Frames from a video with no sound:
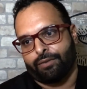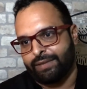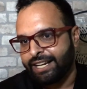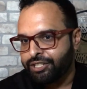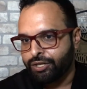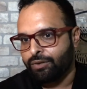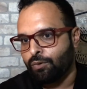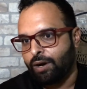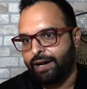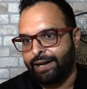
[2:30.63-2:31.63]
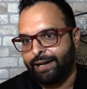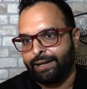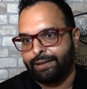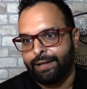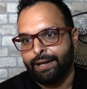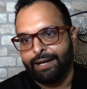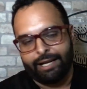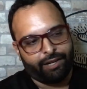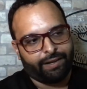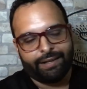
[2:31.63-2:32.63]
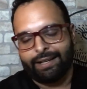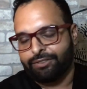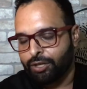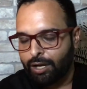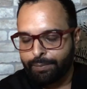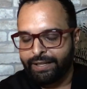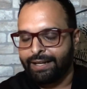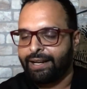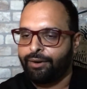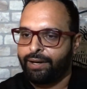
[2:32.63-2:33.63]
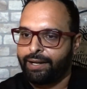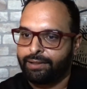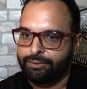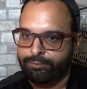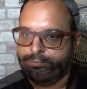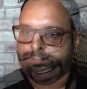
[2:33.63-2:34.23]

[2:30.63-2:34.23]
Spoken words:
from nationwide, even the tropic area.